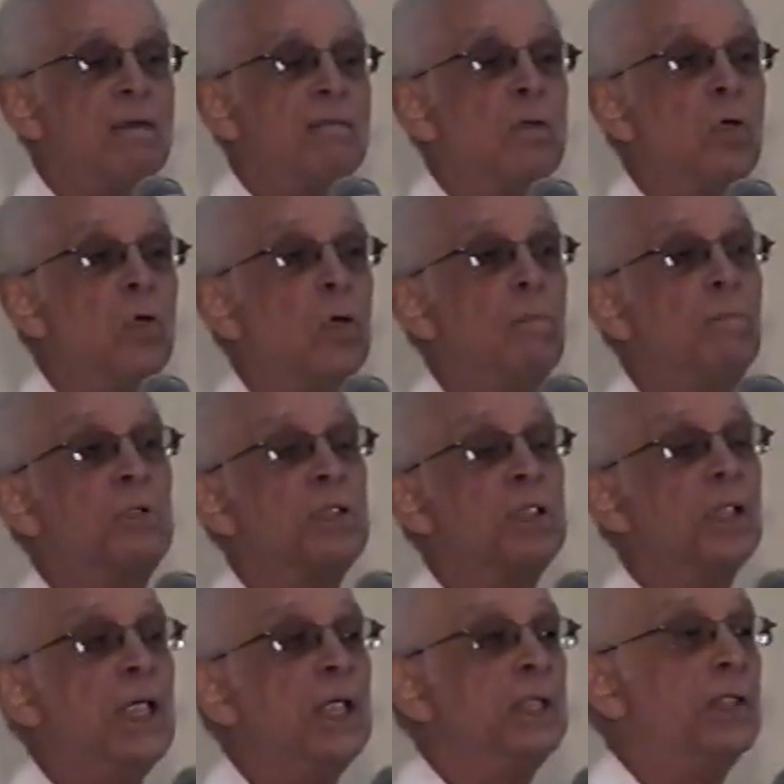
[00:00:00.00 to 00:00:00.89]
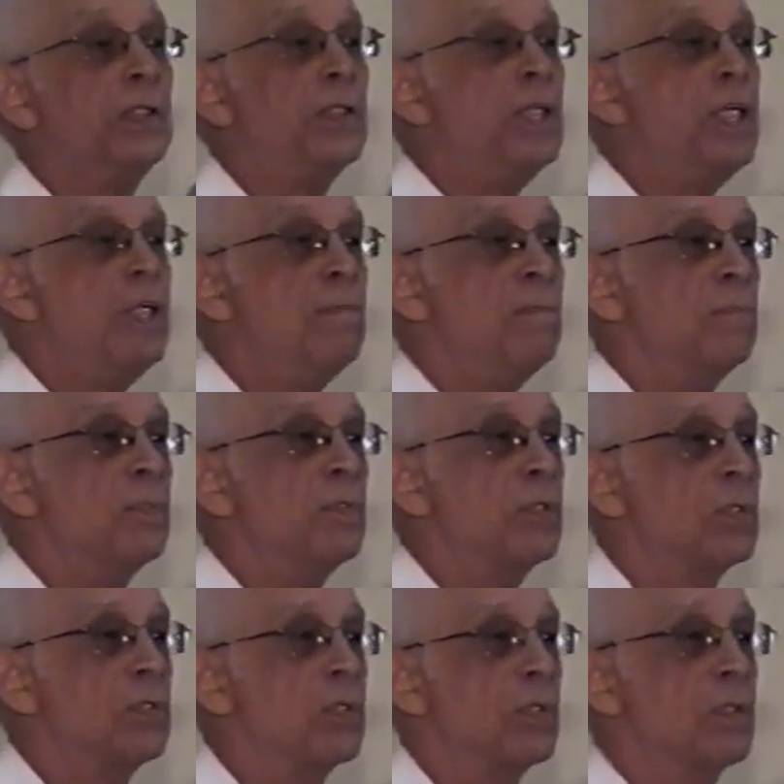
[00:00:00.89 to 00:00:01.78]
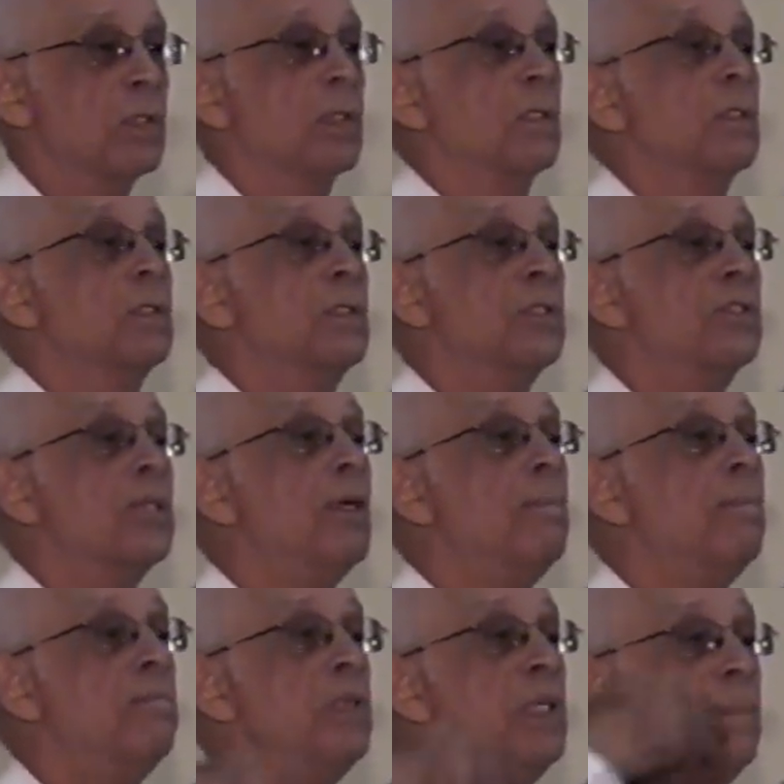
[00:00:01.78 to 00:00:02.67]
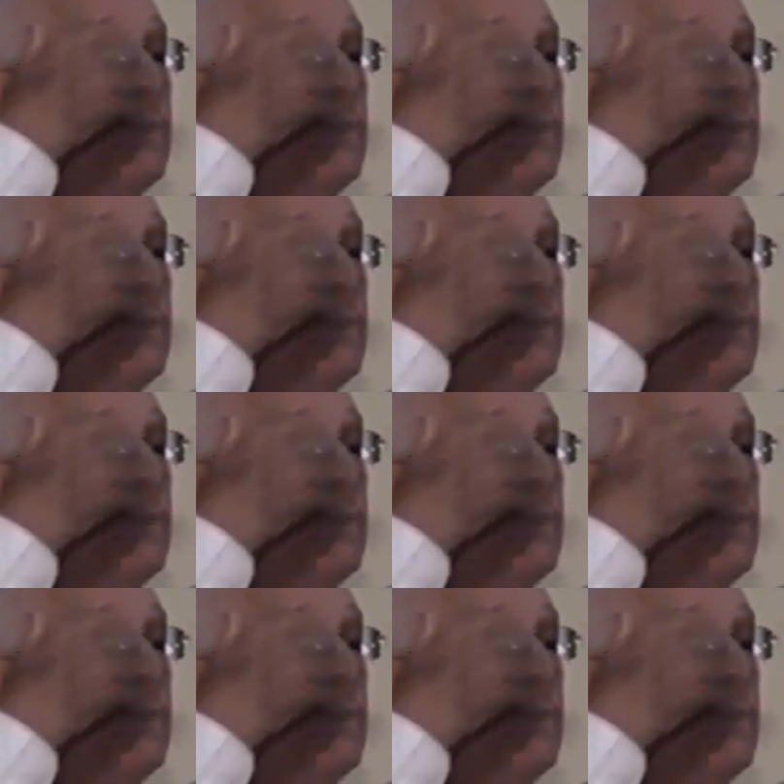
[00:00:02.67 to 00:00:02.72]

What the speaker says: have hopes and dreams. Some